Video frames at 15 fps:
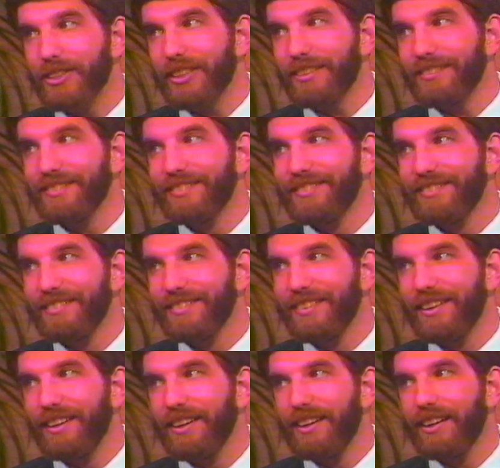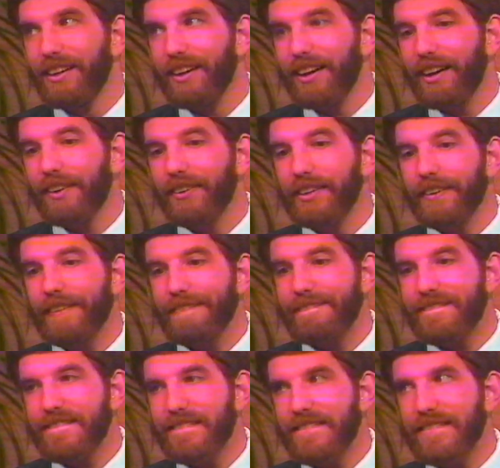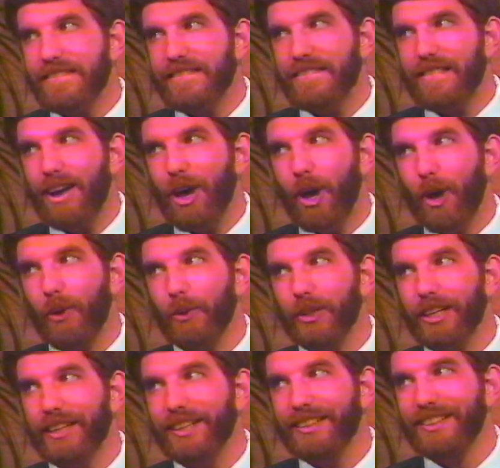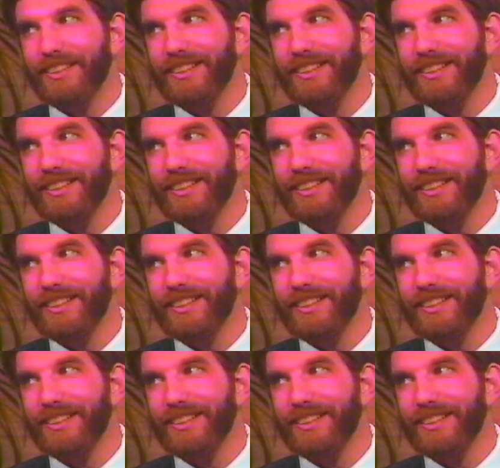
it? And I went, holy?